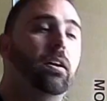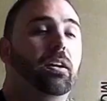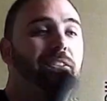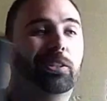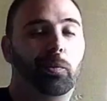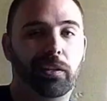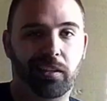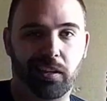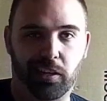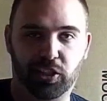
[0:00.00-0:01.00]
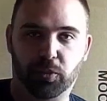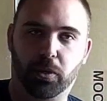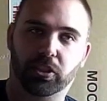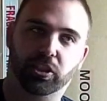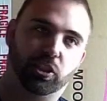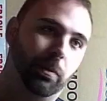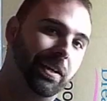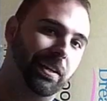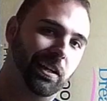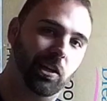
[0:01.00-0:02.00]
And so when they customize it to
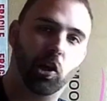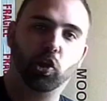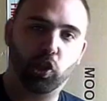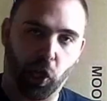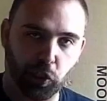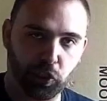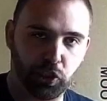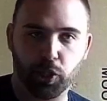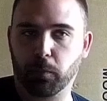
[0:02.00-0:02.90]
make it tasty,